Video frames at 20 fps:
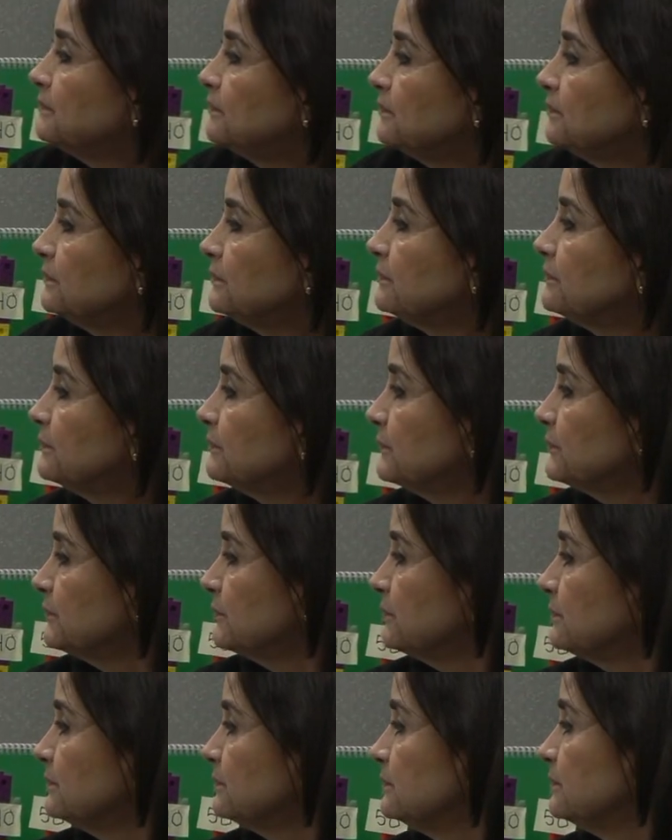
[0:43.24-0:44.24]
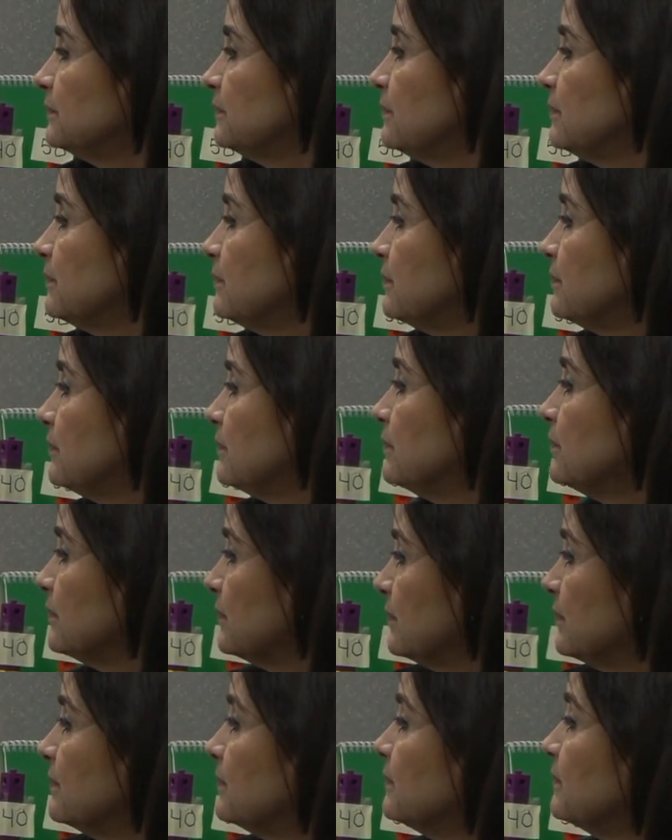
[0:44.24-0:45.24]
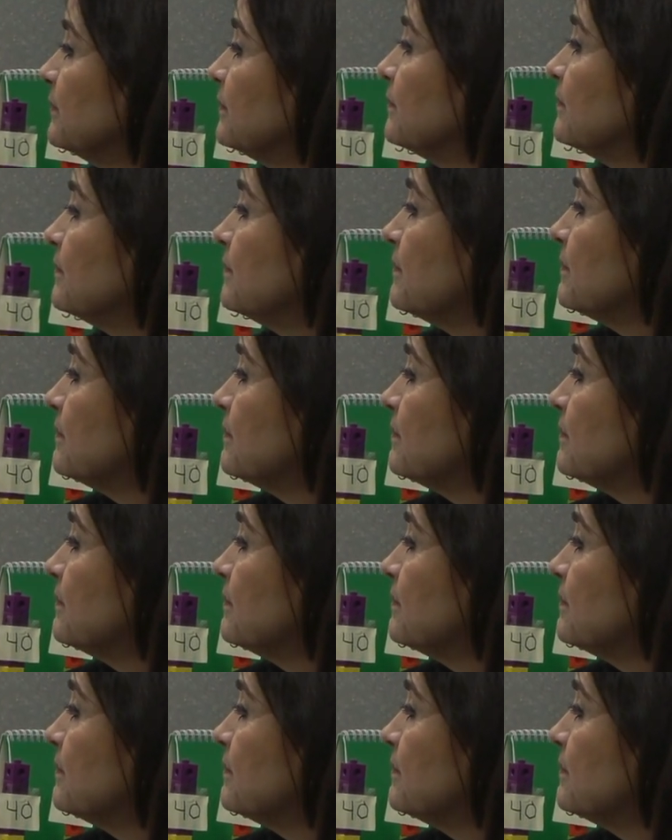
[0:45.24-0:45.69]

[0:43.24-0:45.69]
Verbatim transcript: school principal. Uh, I've